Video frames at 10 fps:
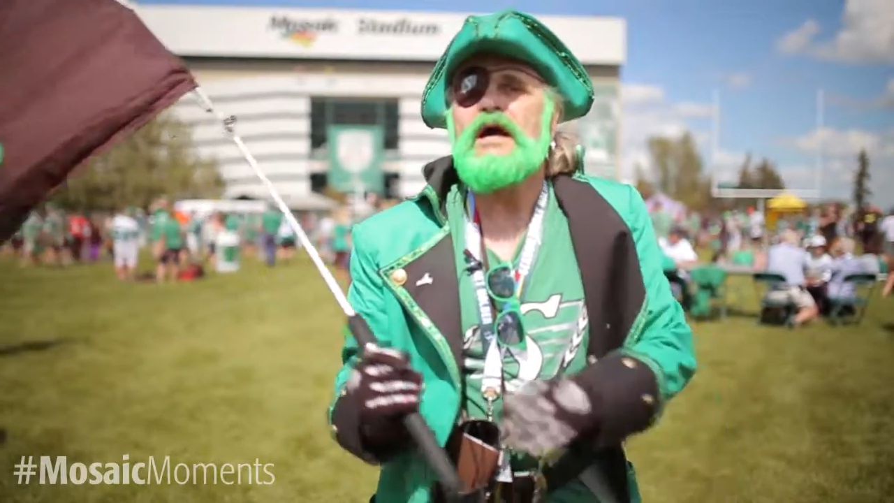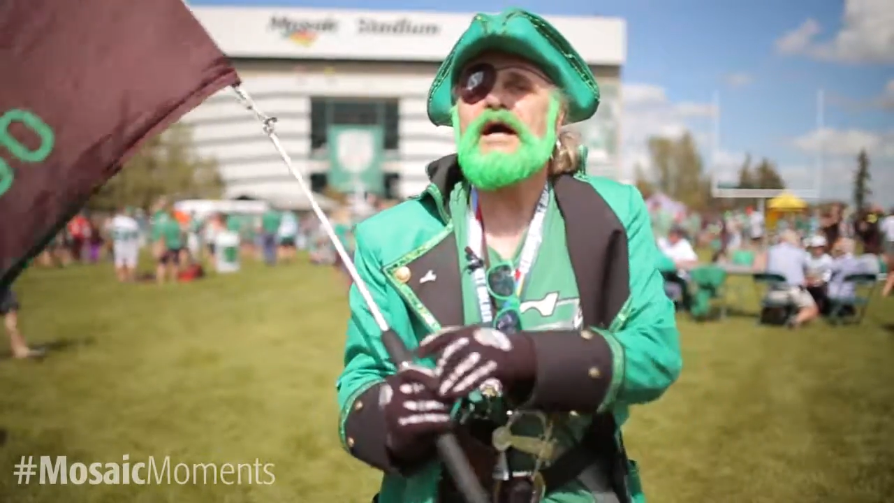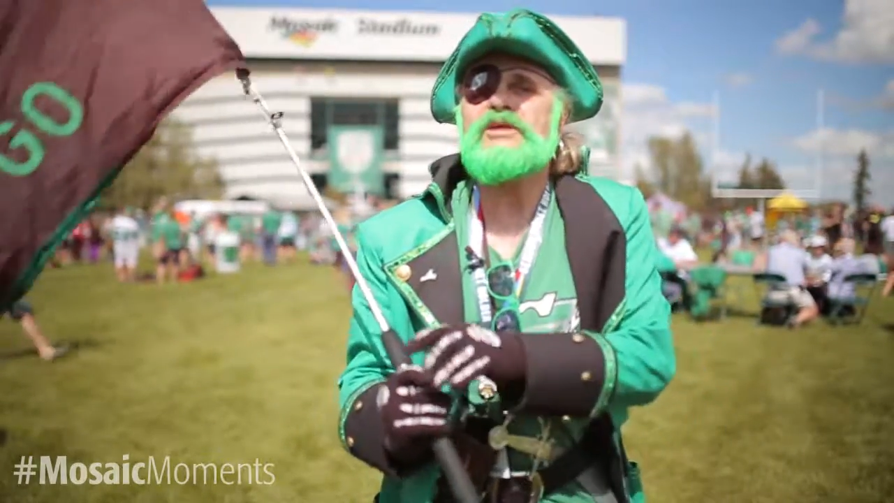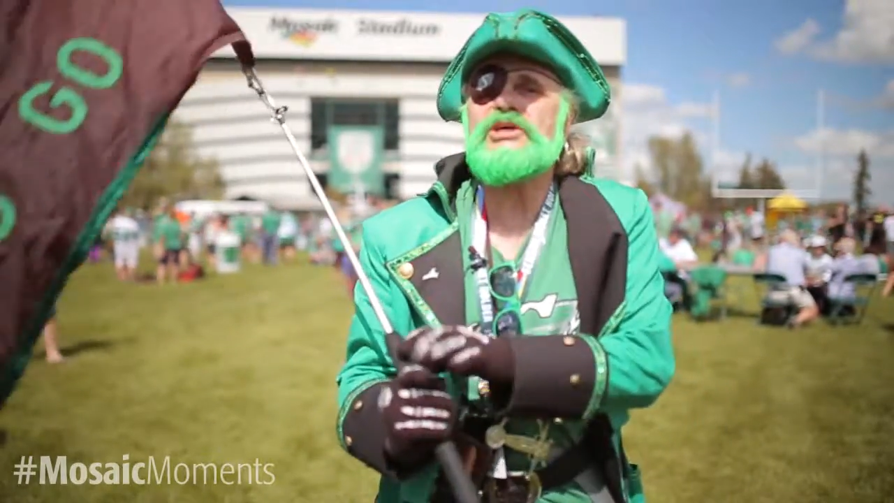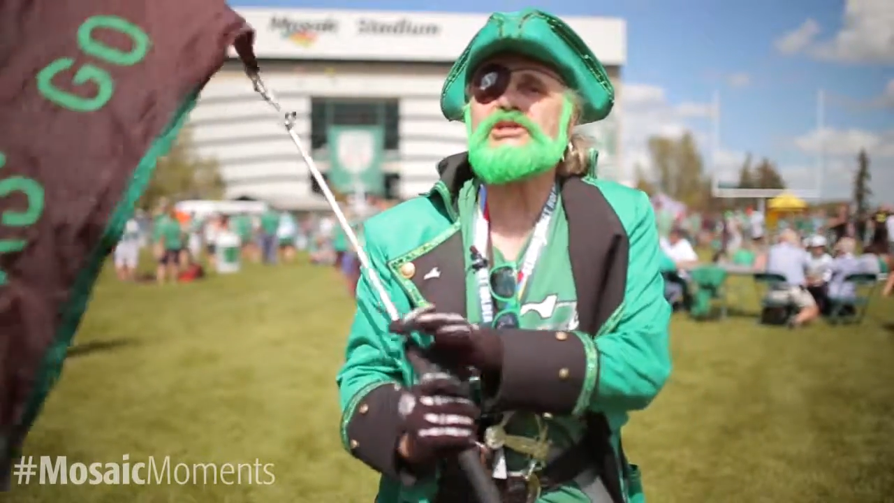
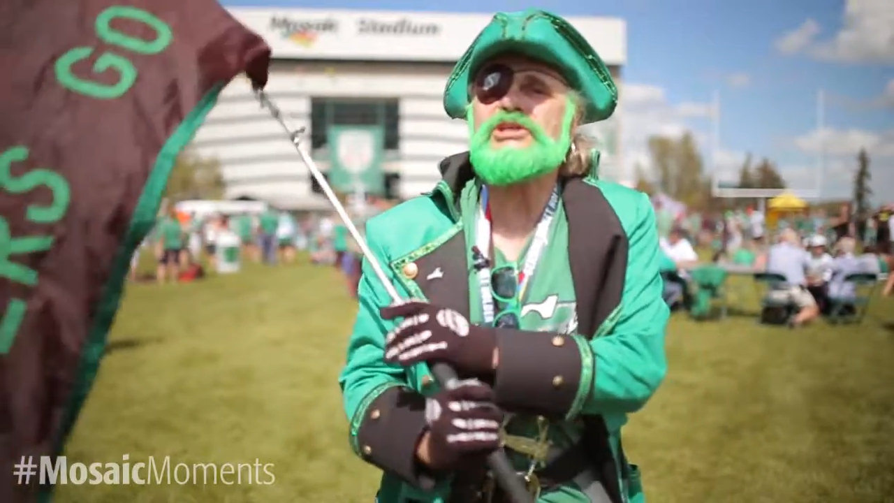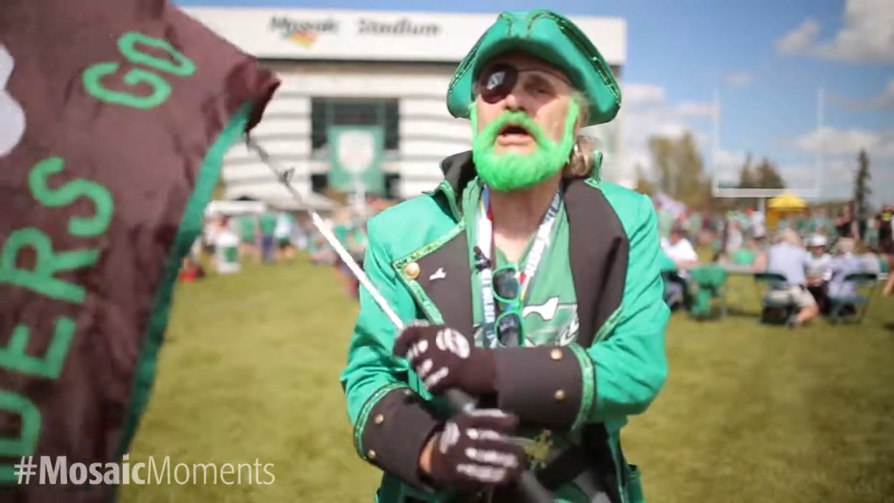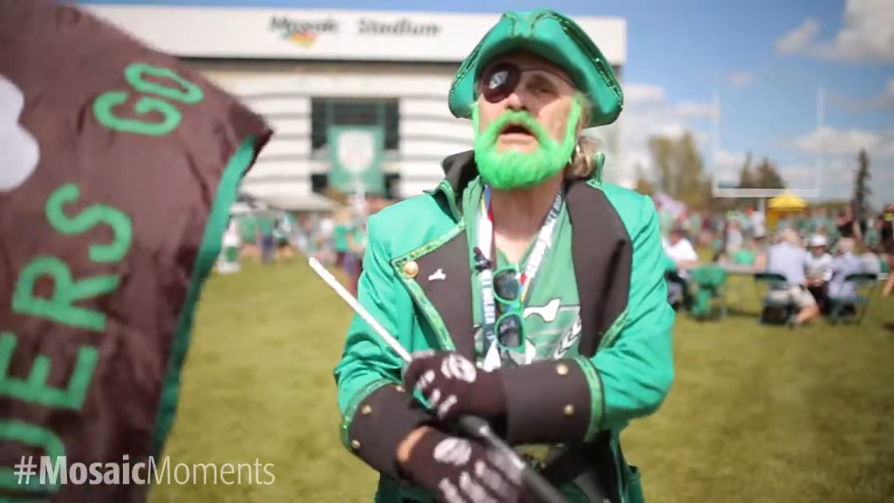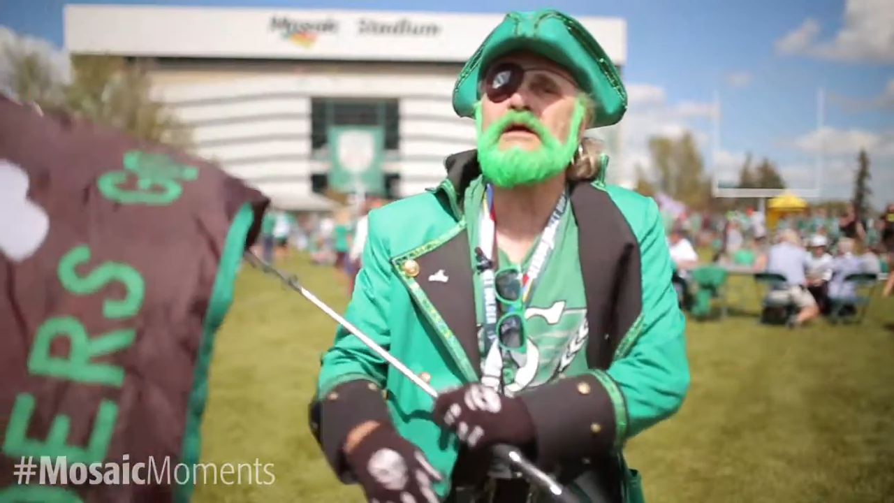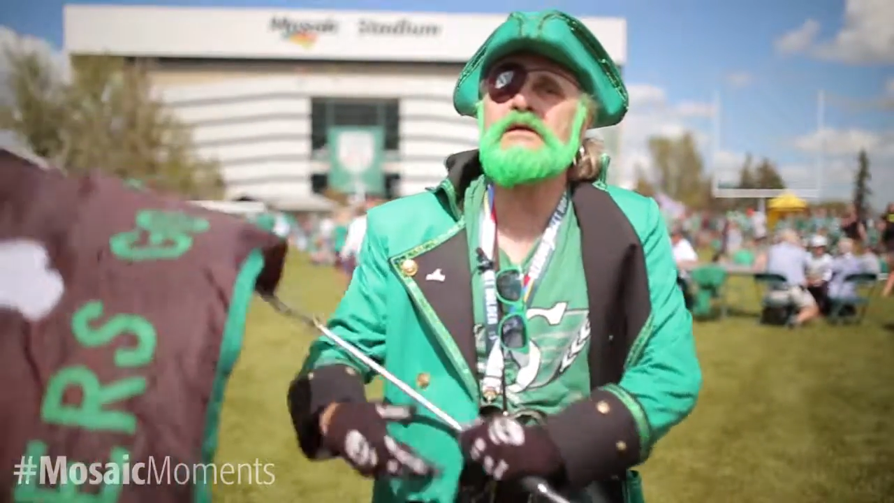as this
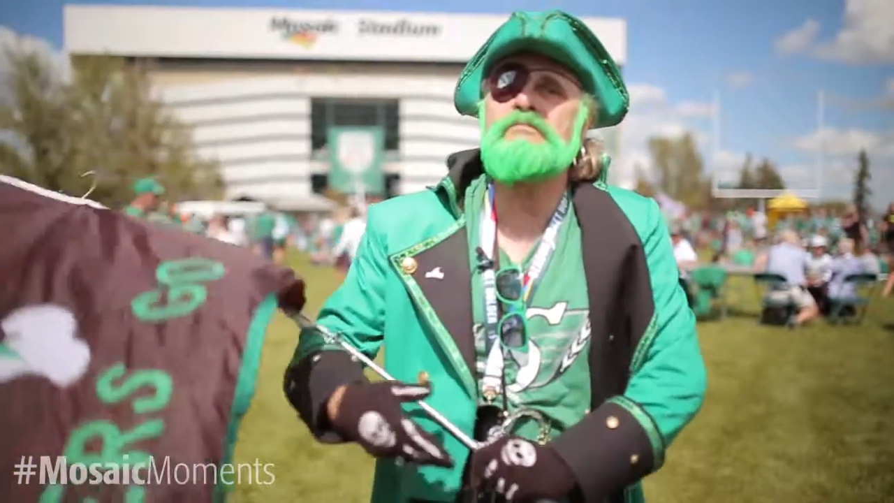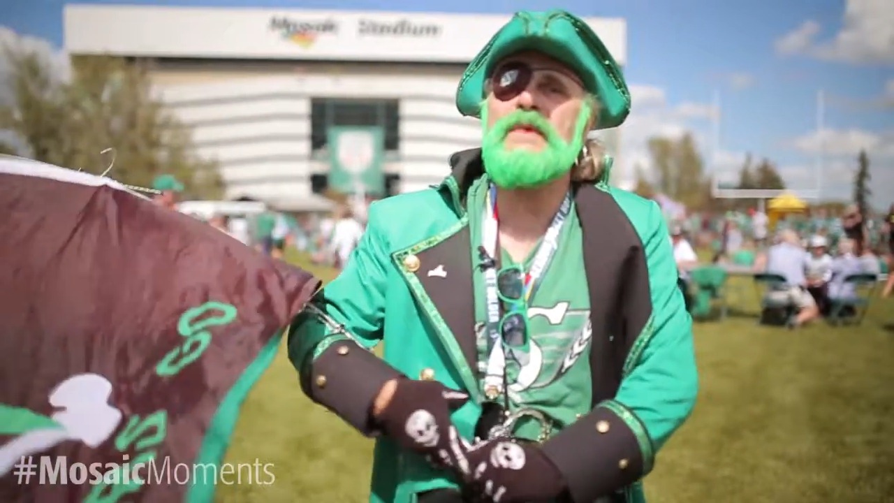young